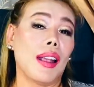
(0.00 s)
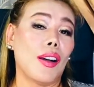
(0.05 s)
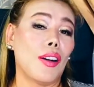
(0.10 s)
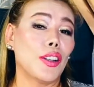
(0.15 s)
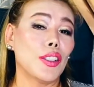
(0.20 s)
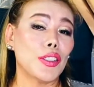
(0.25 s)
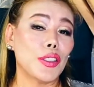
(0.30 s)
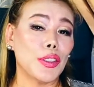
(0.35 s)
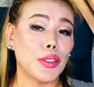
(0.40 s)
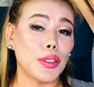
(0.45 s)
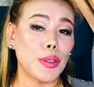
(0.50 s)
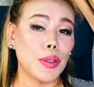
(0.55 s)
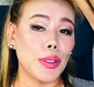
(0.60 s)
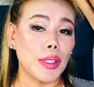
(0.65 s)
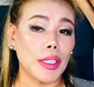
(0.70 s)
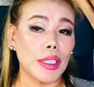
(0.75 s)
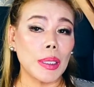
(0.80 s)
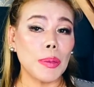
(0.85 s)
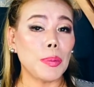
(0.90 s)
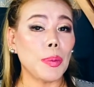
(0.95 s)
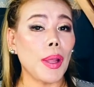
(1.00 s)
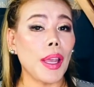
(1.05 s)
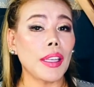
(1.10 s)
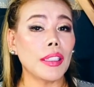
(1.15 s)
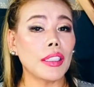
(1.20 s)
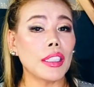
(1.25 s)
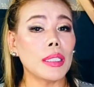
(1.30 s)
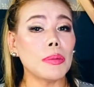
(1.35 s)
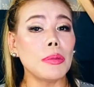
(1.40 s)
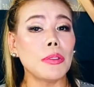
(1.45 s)
Also use a lip
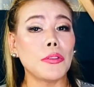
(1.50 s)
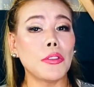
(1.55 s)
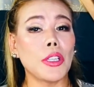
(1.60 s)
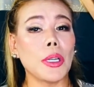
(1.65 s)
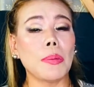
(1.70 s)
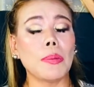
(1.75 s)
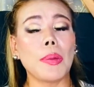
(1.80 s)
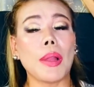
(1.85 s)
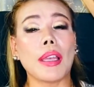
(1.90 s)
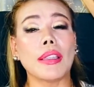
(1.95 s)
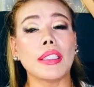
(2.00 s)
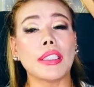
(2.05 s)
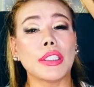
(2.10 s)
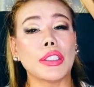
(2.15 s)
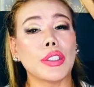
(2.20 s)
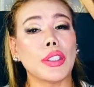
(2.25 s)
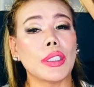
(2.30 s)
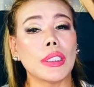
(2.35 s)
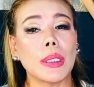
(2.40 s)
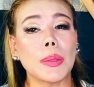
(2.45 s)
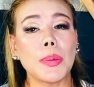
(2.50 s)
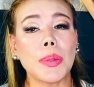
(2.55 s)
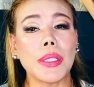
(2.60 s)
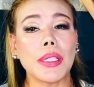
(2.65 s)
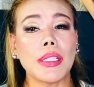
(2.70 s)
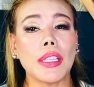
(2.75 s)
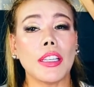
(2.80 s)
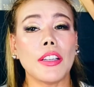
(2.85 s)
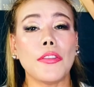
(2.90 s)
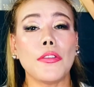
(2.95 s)
liner before applying your
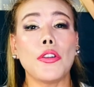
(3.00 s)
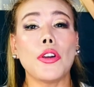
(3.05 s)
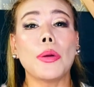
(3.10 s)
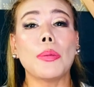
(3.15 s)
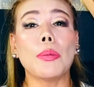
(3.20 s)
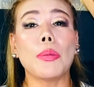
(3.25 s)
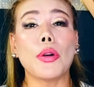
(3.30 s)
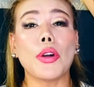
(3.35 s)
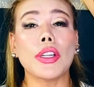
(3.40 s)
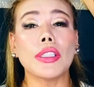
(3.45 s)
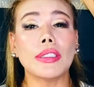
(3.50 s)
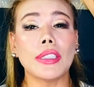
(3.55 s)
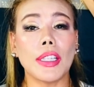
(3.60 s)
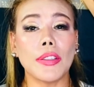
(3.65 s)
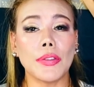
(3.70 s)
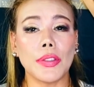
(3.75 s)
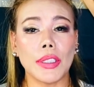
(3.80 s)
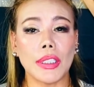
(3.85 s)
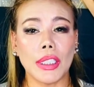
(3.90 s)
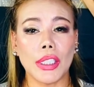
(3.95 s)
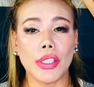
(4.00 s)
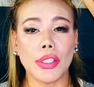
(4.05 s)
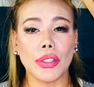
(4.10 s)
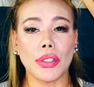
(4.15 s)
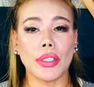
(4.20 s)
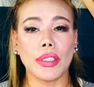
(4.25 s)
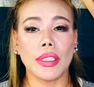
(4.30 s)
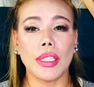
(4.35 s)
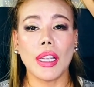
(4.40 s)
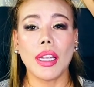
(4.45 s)
lipstick for more
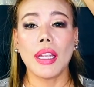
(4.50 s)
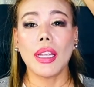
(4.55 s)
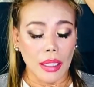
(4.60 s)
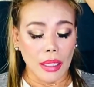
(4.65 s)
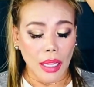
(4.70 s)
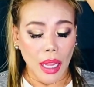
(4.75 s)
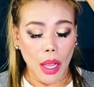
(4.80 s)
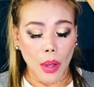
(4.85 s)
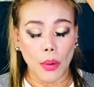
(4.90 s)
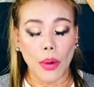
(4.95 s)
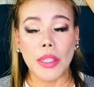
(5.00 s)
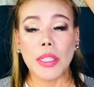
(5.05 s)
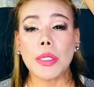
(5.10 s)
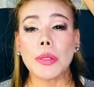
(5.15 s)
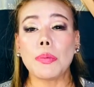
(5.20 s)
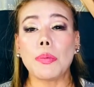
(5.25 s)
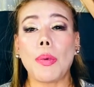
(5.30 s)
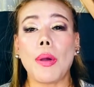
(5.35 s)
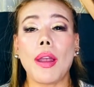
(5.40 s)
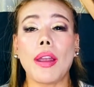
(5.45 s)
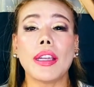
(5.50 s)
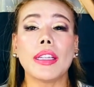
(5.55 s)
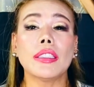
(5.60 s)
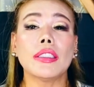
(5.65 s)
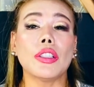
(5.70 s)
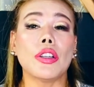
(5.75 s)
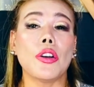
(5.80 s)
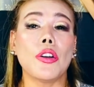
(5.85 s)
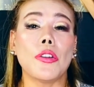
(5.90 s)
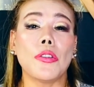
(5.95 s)
definition. Now, as part
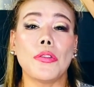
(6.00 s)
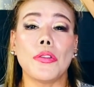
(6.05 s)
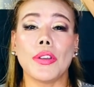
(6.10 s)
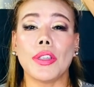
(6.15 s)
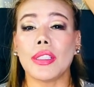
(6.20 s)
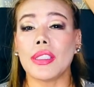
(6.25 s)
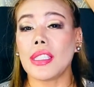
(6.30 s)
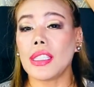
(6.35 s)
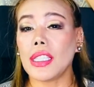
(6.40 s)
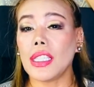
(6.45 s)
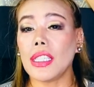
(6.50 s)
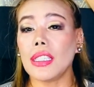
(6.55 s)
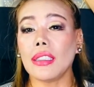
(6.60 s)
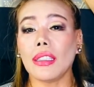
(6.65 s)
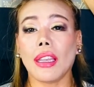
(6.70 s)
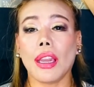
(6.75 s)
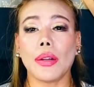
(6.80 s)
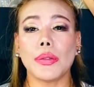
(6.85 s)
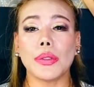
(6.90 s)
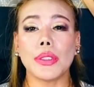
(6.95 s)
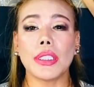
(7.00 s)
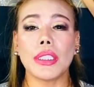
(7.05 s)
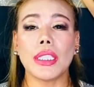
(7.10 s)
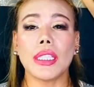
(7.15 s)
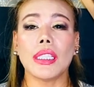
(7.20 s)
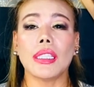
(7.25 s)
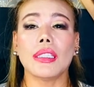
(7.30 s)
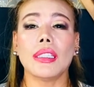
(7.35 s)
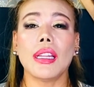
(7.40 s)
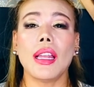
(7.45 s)
of a skincare
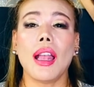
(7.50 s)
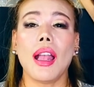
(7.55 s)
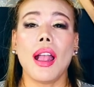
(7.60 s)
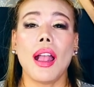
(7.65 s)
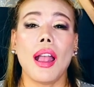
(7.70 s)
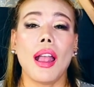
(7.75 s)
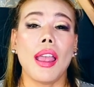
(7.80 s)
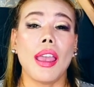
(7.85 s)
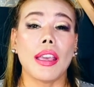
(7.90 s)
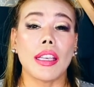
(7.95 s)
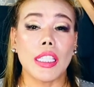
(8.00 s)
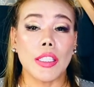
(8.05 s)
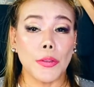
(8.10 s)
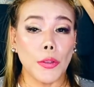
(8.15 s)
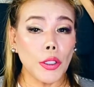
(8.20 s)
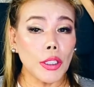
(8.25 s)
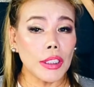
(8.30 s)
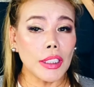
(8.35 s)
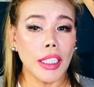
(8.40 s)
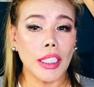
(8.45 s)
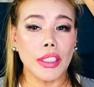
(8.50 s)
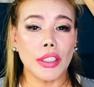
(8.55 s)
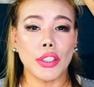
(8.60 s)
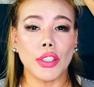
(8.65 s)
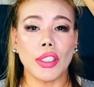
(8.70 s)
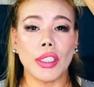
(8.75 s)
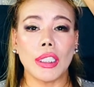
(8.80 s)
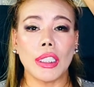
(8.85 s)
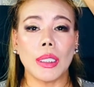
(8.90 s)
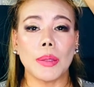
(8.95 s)
routine, exfoliate
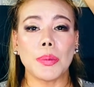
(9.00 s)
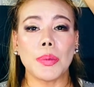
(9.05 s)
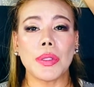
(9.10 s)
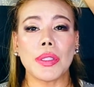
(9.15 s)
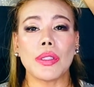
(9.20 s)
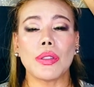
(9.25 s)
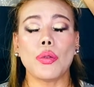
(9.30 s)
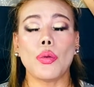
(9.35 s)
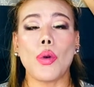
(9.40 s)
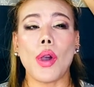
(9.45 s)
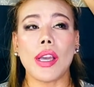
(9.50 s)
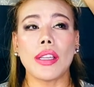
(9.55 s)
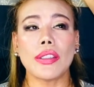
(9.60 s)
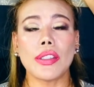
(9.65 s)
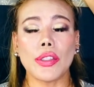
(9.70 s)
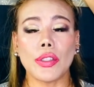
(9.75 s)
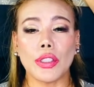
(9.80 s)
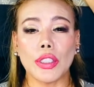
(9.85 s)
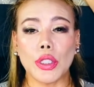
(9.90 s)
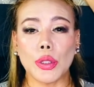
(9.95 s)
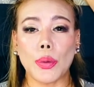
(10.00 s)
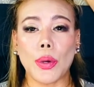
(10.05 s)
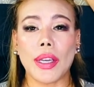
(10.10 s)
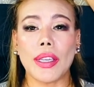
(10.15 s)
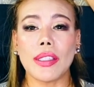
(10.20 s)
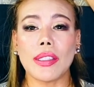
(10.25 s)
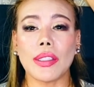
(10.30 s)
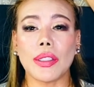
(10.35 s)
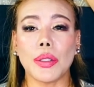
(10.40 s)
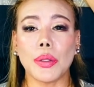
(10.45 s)
your lips once or
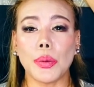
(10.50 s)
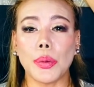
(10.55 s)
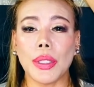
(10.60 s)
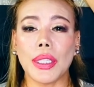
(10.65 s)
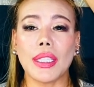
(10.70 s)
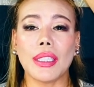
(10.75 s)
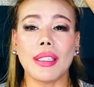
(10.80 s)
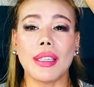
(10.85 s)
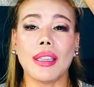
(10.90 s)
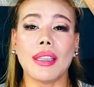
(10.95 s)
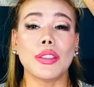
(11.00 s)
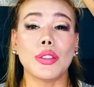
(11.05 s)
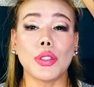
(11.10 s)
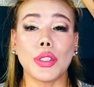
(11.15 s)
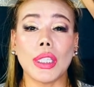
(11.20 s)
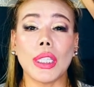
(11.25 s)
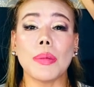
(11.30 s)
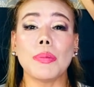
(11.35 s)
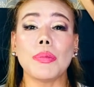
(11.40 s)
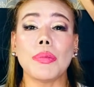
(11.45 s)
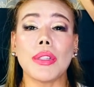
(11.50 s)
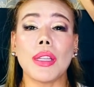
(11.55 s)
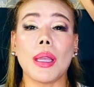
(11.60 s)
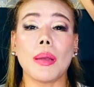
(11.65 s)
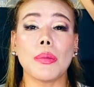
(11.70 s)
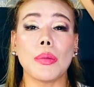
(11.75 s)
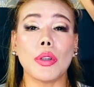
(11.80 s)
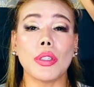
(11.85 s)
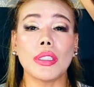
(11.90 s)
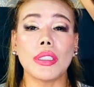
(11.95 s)
twice a week to keep
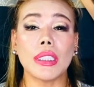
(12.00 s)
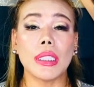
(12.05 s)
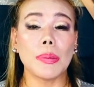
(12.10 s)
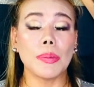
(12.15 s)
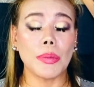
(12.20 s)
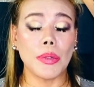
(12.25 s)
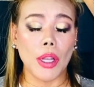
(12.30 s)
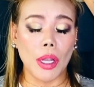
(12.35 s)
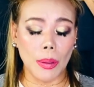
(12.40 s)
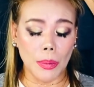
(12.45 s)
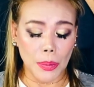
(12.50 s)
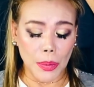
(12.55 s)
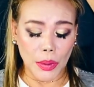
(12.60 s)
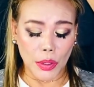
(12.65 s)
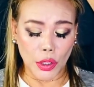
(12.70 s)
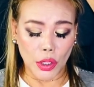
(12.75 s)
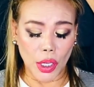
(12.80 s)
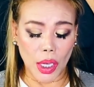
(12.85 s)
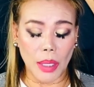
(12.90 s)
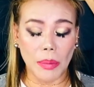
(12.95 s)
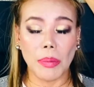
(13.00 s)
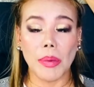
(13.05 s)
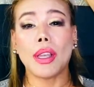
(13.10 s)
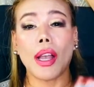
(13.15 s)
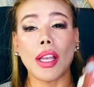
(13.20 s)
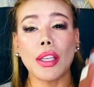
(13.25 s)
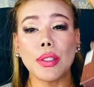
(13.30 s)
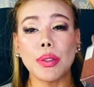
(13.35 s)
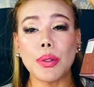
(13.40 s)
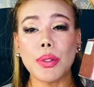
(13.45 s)
them on tip-top shape.
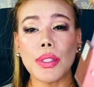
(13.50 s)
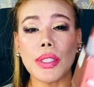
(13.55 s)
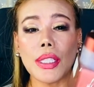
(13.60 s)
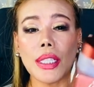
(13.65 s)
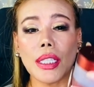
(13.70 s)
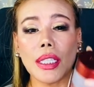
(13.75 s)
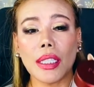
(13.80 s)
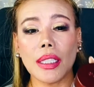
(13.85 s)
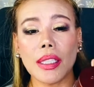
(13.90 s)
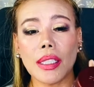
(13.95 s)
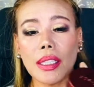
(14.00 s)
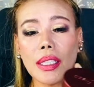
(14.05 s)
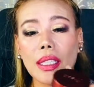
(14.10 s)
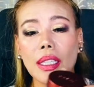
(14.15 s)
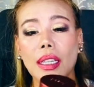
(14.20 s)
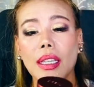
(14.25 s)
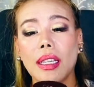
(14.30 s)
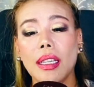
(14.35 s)
I use this.